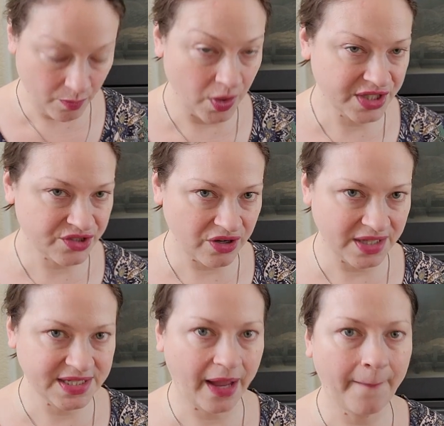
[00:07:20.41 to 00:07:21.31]

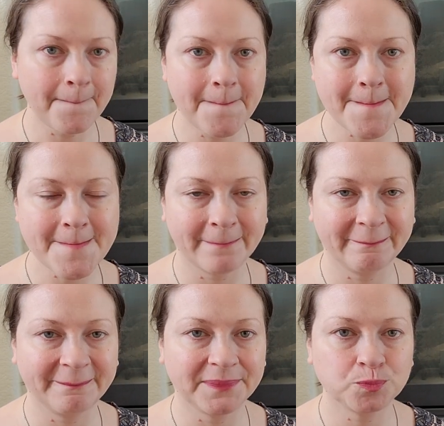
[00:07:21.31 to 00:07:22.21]
moisturizing.
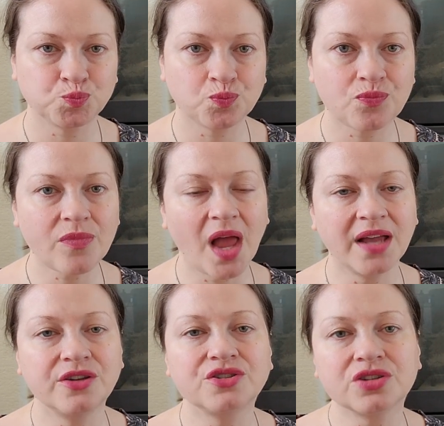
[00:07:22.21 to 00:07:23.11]
I
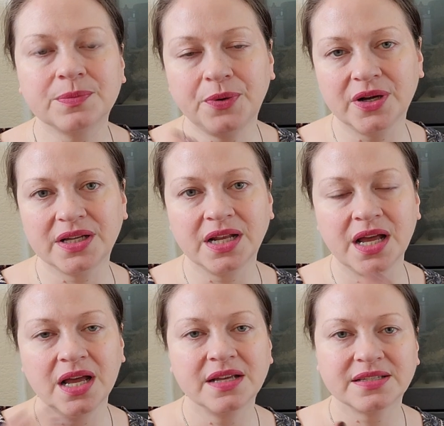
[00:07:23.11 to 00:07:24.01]
usually put
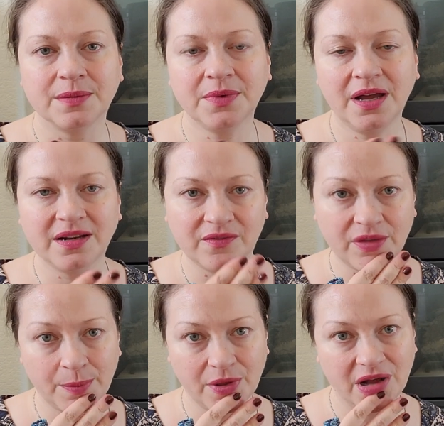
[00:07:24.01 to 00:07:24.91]
some kind of
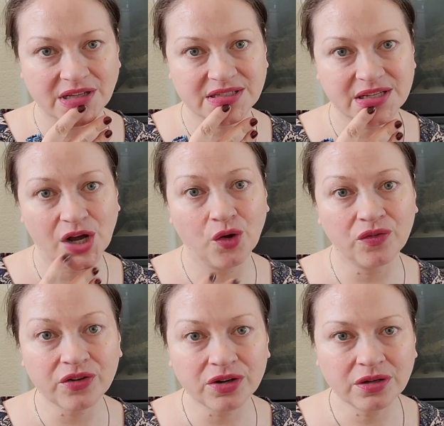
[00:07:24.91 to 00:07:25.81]
lip gloss
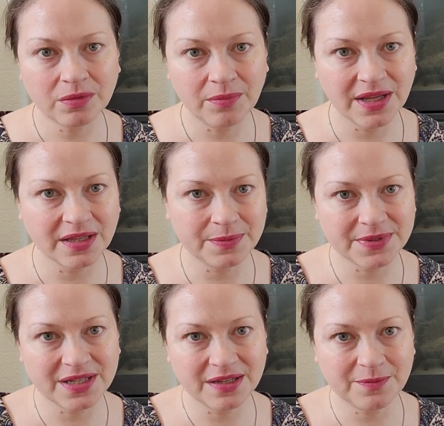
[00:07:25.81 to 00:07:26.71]
over my
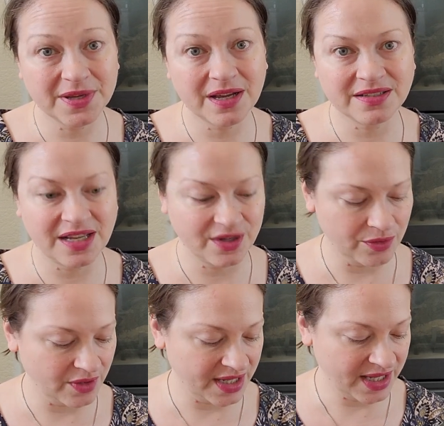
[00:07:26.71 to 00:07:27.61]
lipstick because I
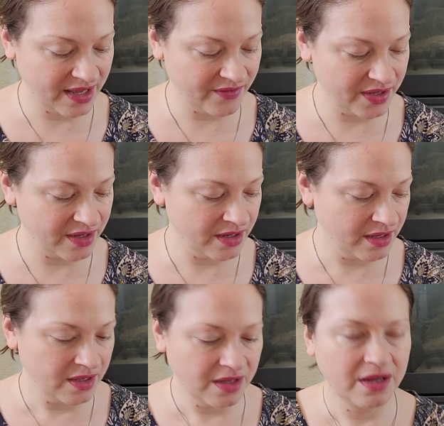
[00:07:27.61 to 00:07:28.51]
don't like having
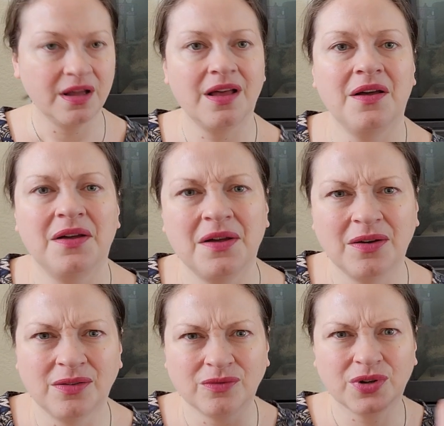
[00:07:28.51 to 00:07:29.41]

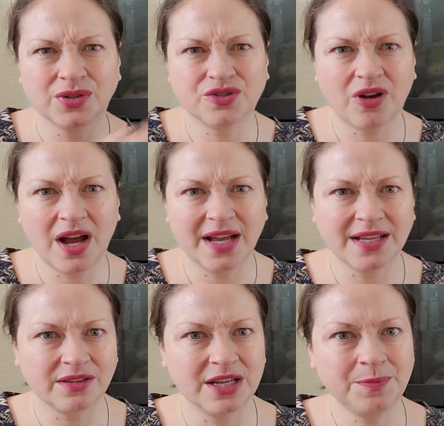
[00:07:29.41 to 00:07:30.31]
real dry
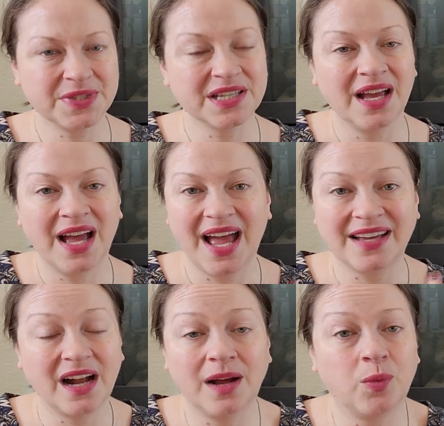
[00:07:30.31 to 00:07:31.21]
lips,
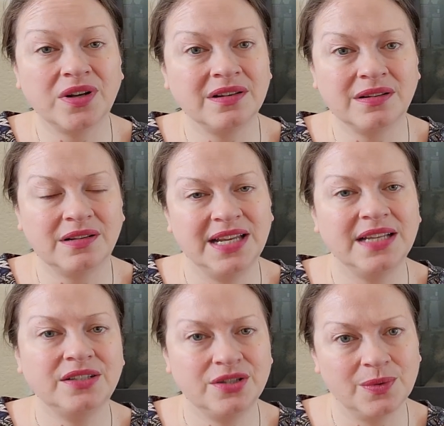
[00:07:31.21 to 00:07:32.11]
and I wouldn't
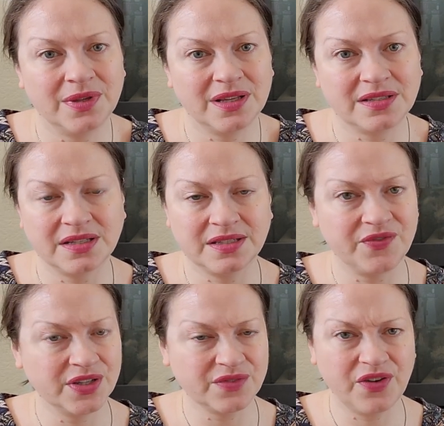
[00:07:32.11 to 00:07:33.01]
need to with this. It
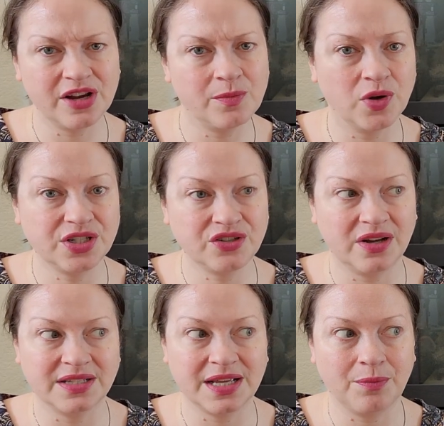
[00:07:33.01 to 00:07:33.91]
feels very
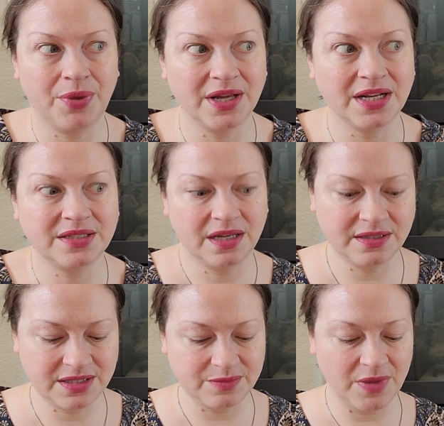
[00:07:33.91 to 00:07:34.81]
moisturizing, but it
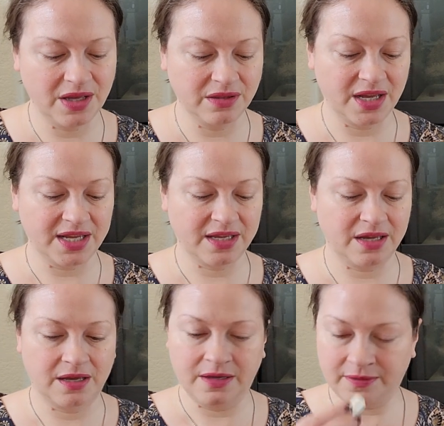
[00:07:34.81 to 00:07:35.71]
does smell
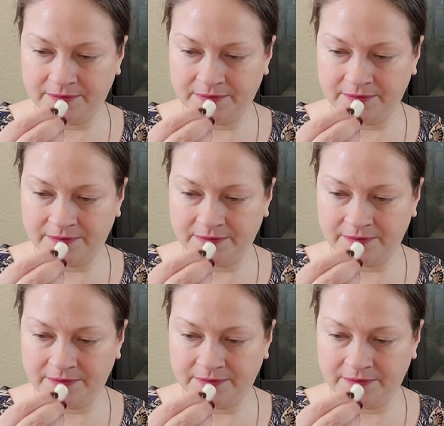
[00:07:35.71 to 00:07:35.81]
like,